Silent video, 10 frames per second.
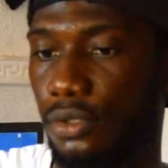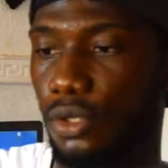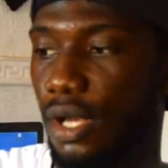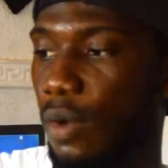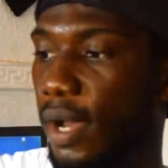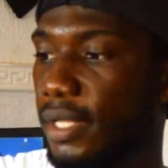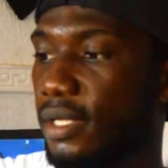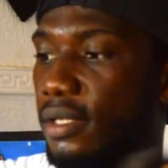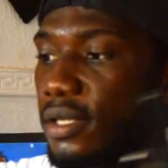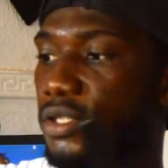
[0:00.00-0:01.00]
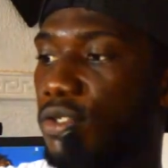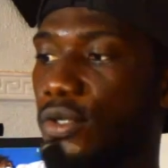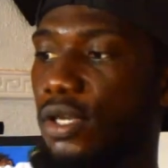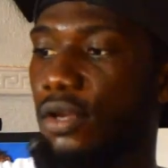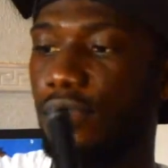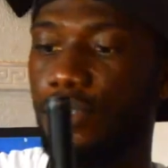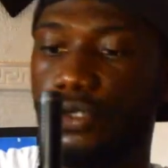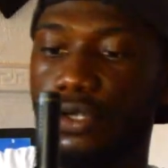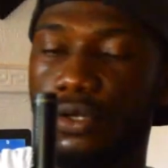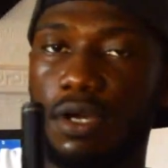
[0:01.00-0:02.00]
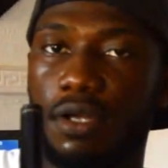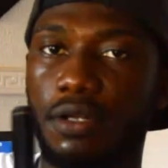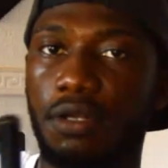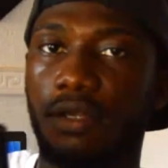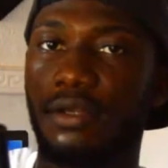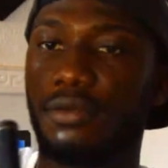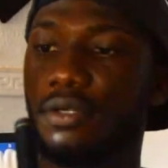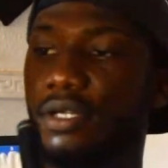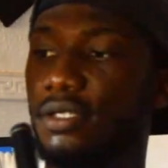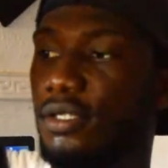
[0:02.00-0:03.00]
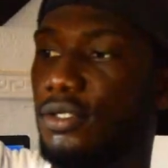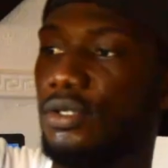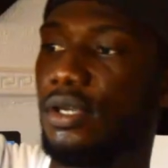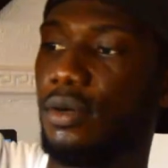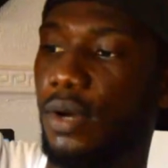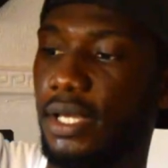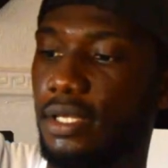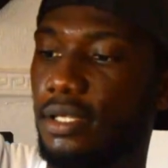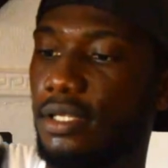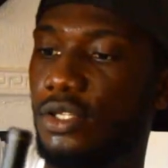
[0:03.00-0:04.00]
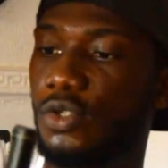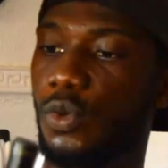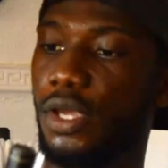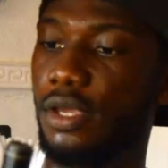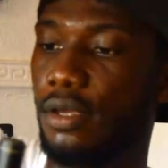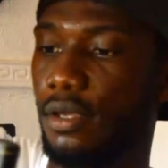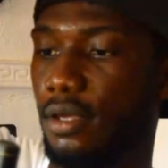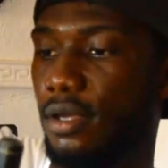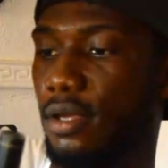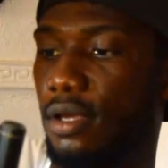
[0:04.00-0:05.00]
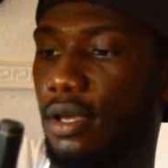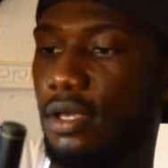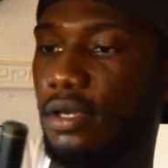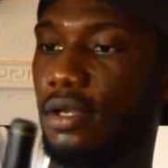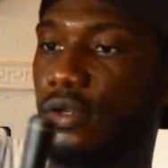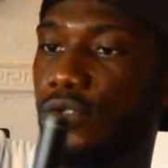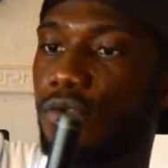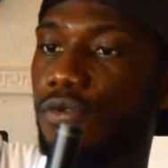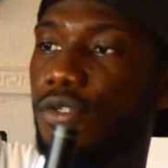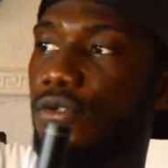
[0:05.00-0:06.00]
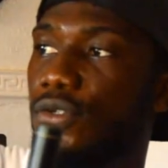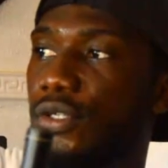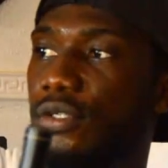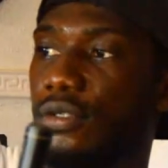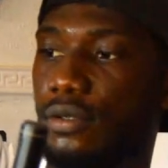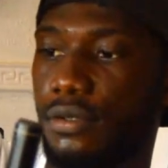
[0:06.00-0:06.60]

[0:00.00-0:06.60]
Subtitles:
can widen it, you can reduce it, you can look at it, you can widen it this way. You can also reduce it.